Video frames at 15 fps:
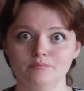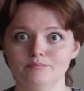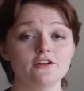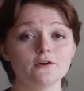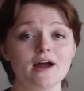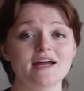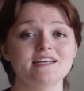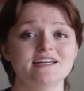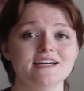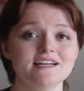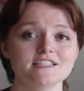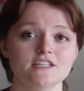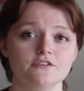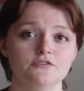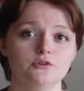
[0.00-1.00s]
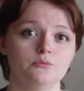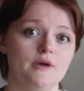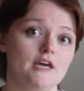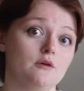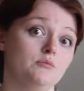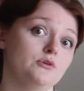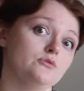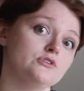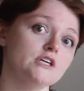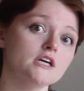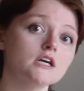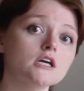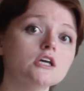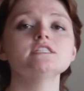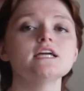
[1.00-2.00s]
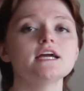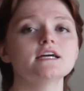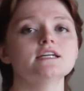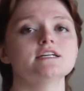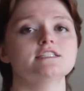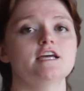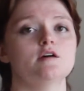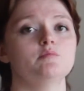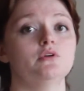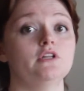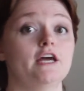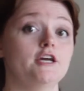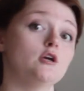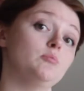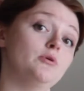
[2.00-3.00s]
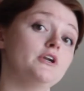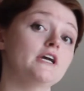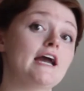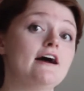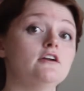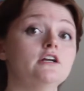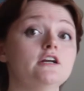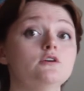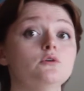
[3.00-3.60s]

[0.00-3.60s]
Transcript: Other ideas, if you make music, let's take an example like you're putting out an